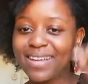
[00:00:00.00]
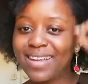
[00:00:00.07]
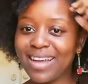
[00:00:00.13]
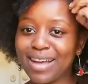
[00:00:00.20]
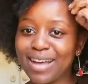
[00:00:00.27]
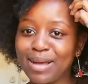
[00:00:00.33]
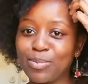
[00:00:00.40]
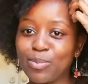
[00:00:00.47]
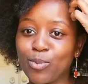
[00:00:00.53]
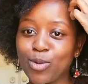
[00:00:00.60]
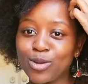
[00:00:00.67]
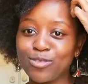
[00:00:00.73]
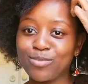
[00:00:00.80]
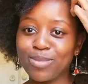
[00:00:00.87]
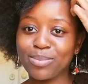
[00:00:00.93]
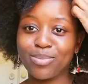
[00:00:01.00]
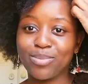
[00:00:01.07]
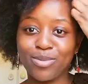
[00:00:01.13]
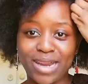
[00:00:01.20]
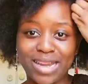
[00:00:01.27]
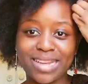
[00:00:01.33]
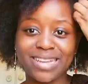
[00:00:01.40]
one of my
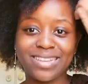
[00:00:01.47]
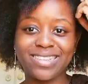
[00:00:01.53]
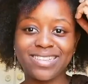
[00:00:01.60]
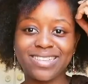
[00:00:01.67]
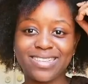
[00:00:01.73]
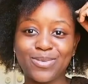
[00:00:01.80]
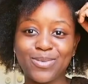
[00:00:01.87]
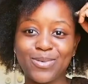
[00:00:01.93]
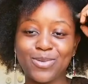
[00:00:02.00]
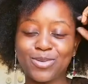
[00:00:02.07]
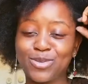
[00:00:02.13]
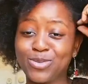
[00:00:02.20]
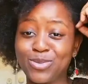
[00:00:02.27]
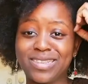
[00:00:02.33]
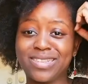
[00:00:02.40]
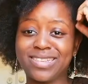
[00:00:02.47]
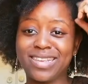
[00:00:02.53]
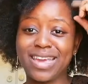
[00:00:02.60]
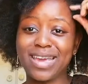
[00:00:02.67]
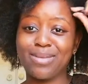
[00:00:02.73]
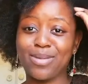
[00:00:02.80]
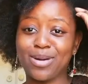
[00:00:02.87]
braids or twists
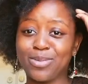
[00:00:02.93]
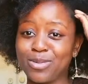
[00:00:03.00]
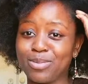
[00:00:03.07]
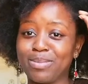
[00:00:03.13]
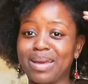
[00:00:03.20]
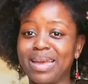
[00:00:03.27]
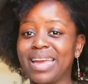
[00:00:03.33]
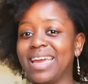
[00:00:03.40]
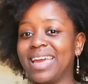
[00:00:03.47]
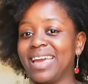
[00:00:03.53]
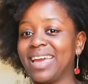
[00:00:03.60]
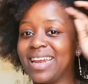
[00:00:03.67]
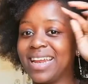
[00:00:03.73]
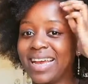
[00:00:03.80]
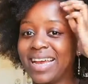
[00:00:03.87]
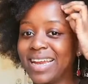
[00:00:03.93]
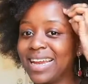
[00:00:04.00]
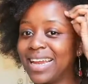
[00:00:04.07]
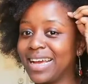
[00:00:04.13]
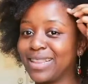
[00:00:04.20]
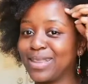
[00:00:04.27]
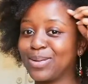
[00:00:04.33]
came out with my hair, and I had like
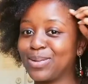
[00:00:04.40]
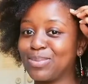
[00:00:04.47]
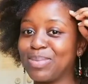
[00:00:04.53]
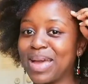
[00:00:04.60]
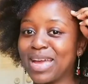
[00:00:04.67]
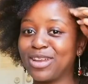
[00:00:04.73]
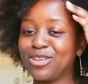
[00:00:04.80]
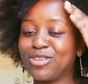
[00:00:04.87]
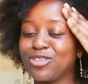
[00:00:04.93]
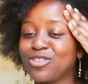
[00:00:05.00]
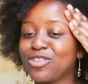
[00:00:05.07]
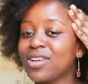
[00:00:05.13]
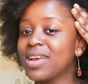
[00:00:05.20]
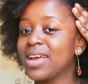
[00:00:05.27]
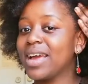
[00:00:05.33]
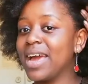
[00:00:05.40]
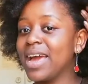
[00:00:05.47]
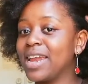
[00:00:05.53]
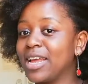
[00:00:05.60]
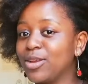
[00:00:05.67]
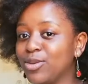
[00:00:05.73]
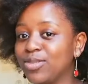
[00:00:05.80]
a little patch, and I
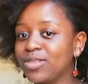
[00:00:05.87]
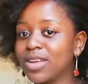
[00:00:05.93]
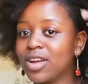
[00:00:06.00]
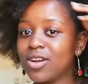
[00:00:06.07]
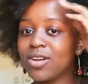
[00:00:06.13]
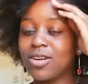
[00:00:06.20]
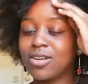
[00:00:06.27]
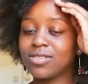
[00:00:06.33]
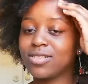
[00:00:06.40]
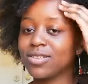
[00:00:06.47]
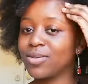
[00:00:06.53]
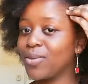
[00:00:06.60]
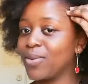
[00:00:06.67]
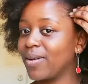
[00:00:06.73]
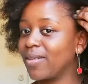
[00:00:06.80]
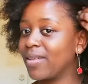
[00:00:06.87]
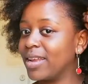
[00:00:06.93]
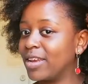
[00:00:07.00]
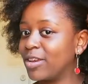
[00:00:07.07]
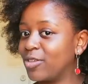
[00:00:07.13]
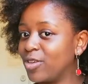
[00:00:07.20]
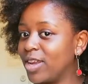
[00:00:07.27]
used castor oil, and it
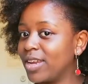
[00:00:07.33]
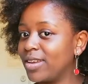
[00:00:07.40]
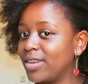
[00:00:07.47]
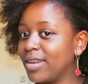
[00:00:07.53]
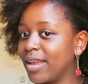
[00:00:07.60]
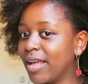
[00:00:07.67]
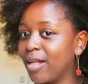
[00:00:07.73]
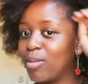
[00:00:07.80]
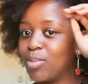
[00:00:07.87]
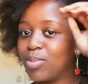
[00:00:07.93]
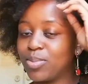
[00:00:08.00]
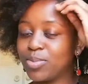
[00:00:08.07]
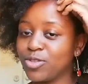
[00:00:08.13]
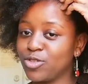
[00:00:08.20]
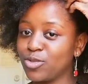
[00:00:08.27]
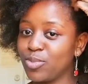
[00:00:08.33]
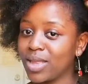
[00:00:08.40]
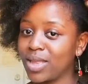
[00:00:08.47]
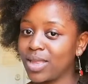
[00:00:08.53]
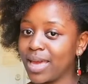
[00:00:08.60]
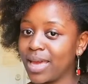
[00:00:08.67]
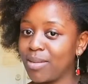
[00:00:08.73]
really did help just to bring the
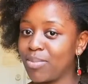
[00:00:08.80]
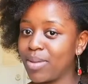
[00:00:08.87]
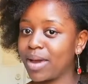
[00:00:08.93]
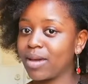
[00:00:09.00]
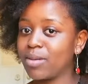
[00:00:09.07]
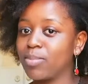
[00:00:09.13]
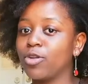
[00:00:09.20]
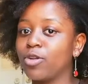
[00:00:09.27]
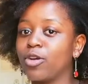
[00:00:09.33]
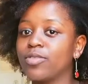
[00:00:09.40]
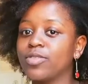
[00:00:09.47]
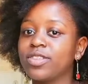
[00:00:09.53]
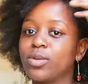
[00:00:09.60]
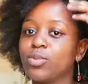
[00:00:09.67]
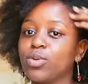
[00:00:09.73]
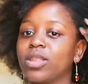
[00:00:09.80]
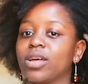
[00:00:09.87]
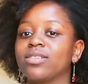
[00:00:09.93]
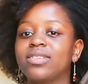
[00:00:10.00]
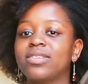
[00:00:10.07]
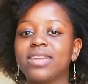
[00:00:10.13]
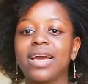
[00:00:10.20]
hair back. But obviously with our
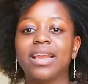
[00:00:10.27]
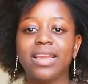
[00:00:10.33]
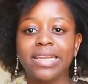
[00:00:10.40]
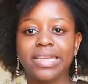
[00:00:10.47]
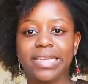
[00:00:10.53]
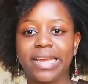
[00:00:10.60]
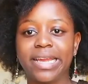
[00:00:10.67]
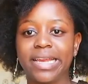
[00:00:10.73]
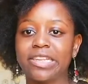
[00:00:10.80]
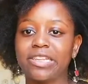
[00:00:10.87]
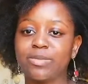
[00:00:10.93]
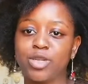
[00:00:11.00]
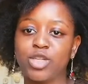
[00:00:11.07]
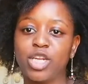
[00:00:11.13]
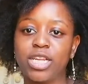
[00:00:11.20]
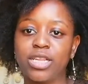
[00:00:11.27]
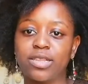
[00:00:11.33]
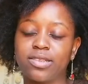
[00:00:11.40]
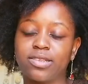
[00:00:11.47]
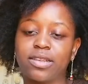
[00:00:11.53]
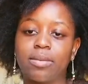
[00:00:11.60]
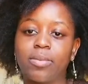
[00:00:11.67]
styling daily, especially in the
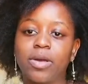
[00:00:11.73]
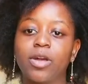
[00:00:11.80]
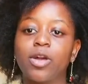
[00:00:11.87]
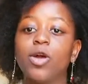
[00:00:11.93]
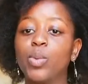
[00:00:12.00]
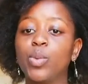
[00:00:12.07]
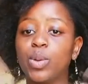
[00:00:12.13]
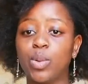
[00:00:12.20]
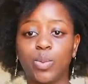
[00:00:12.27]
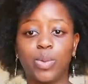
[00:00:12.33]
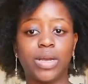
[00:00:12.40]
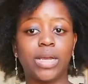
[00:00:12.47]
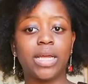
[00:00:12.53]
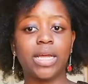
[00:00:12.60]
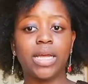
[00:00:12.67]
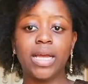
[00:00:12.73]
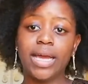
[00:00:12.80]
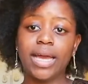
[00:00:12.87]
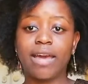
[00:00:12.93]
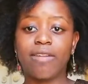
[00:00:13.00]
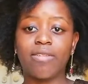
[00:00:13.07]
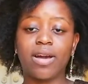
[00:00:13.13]
summer when we want to
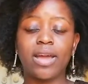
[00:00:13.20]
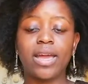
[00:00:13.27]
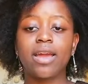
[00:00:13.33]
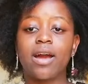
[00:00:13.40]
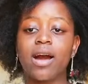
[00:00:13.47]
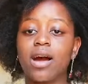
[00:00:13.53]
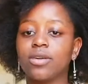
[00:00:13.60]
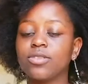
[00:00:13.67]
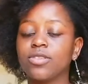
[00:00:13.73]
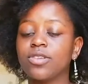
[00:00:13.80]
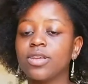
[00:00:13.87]
have our hair out,